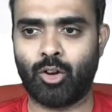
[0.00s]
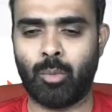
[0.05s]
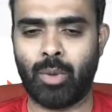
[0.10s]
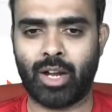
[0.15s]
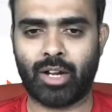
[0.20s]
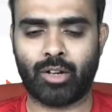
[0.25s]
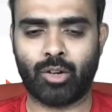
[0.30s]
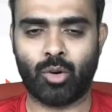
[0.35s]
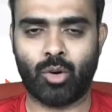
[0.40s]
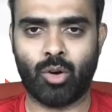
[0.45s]
go
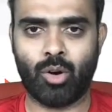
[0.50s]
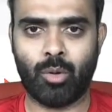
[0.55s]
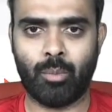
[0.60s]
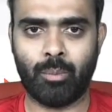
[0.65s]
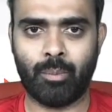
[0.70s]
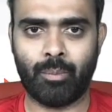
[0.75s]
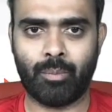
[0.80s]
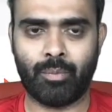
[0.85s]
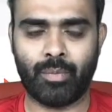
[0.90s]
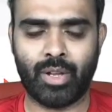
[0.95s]
back to
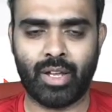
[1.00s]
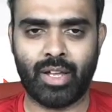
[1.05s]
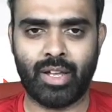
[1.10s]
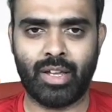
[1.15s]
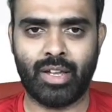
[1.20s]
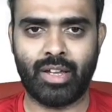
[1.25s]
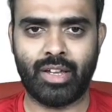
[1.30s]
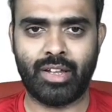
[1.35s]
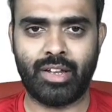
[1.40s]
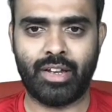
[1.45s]
home,
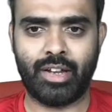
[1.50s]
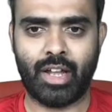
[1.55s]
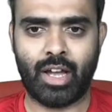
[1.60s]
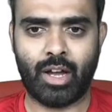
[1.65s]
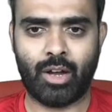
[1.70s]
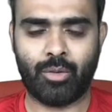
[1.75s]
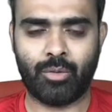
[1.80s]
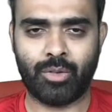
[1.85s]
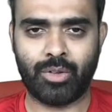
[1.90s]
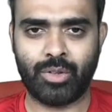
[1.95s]

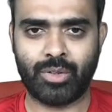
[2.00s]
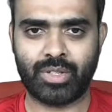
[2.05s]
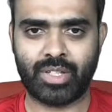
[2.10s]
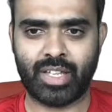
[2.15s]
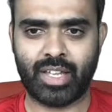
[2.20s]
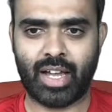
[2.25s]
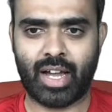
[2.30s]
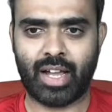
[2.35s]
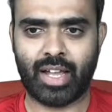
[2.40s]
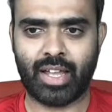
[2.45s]
now you
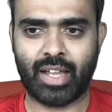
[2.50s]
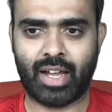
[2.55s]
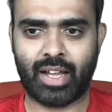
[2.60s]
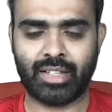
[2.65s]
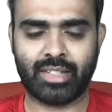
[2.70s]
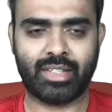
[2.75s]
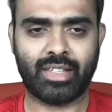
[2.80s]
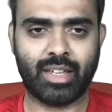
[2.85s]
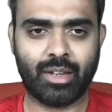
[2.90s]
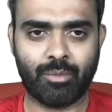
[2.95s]
see, I
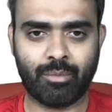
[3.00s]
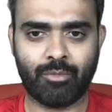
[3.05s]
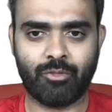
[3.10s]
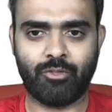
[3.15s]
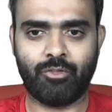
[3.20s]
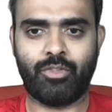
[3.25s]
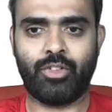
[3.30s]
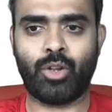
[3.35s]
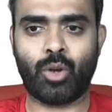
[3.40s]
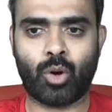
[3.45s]
see a
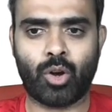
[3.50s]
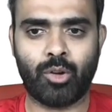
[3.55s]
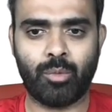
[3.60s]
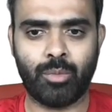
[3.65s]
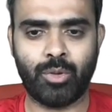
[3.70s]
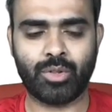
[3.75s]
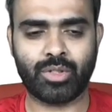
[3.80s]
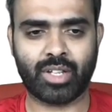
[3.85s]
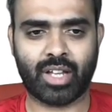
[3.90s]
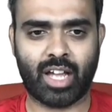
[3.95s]
VideoCoin
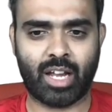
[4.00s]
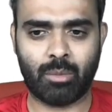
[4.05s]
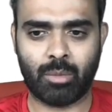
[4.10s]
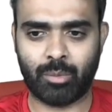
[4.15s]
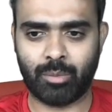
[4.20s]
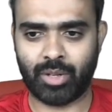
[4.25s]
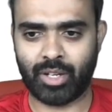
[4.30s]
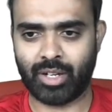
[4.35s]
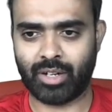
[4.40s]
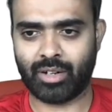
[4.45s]
music
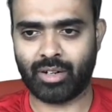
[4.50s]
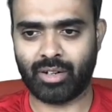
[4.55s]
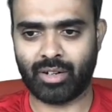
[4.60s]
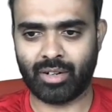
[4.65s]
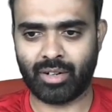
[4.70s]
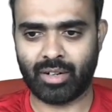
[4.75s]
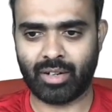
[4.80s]
album here,